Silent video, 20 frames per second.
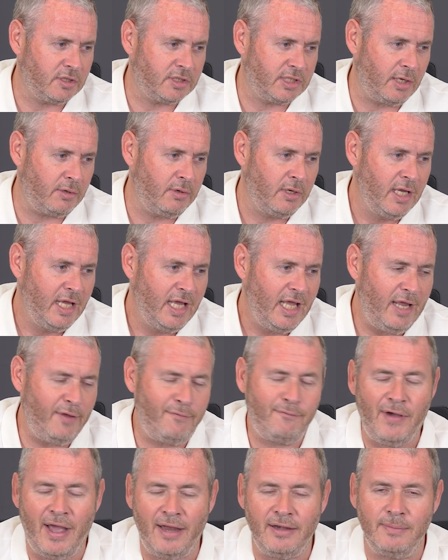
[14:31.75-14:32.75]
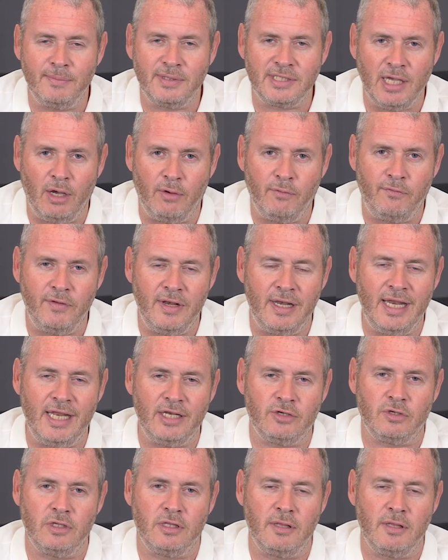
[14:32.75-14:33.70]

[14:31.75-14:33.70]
So he found himself in literally